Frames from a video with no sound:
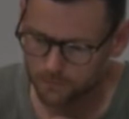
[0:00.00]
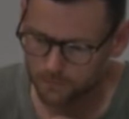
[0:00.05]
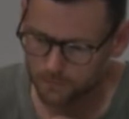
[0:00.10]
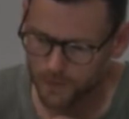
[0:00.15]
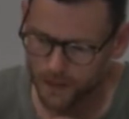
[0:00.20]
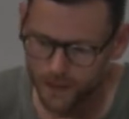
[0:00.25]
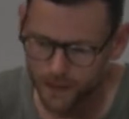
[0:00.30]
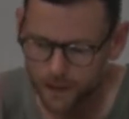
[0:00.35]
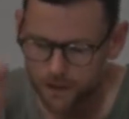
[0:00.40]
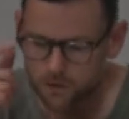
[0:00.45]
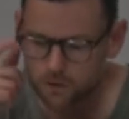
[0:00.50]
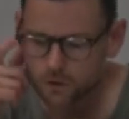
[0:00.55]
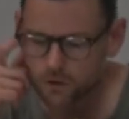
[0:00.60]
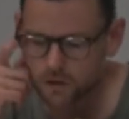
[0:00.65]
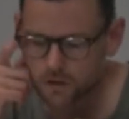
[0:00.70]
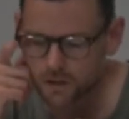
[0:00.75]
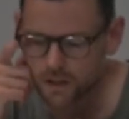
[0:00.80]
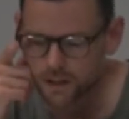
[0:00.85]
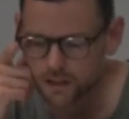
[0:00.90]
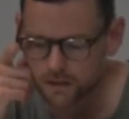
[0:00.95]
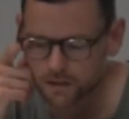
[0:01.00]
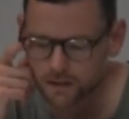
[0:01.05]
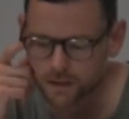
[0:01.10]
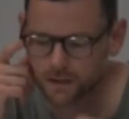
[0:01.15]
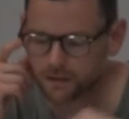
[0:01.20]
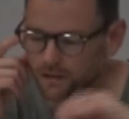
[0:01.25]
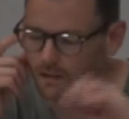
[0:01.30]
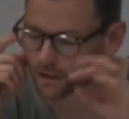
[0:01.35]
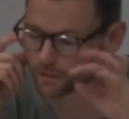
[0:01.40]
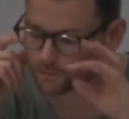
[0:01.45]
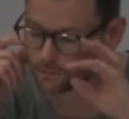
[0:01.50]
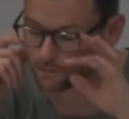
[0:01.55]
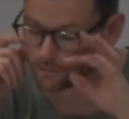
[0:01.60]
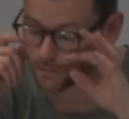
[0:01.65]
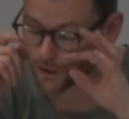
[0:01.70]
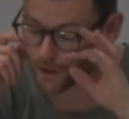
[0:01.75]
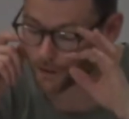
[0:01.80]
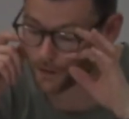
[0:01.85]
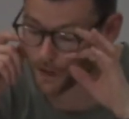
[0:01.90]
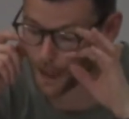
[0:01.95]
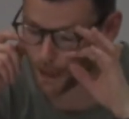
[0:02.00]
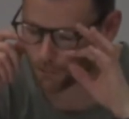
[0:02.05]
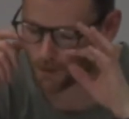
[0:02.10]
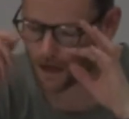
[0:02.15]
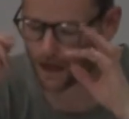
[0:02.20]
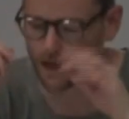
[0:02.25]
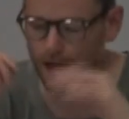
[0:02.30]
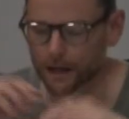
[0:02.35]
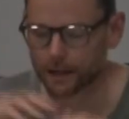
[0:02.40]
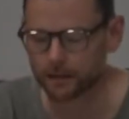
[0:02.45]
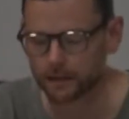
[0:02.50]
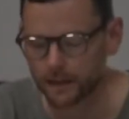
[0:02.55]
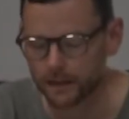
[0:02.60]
I guess you can say it's the avant-garde.